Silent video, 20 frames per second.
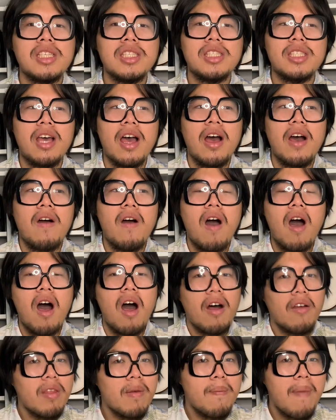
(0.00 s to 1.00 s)
So
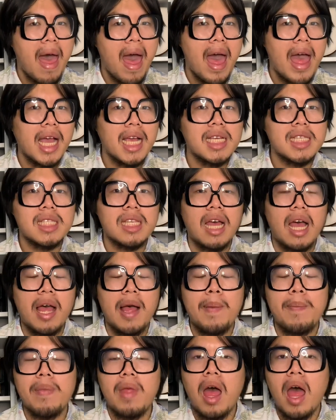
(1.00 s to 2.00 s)
all the bags
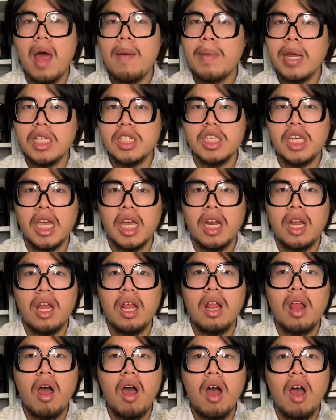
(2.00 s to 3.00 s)
on my
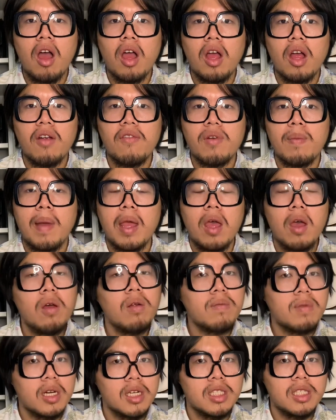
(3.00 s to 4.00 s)
channel are for my
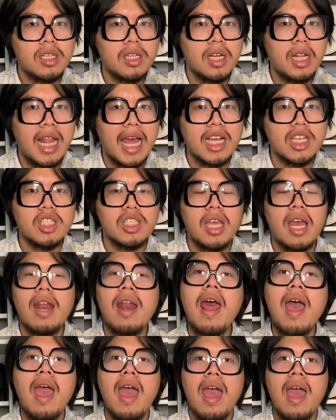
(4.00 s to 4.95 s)
own personal collection,